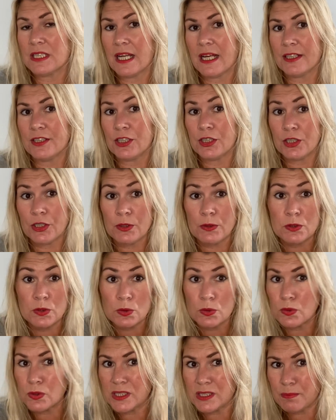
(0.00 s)
Lanyon, who's
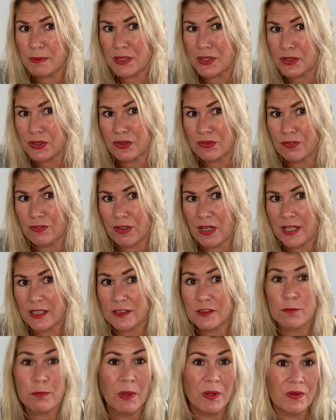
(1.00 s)
always been a good friend
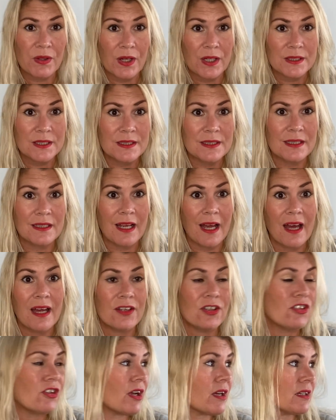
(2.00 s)
of both Utterson
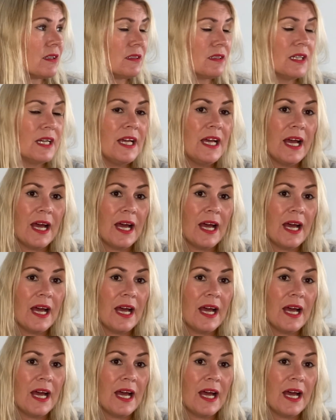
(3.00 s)
and Jekyll,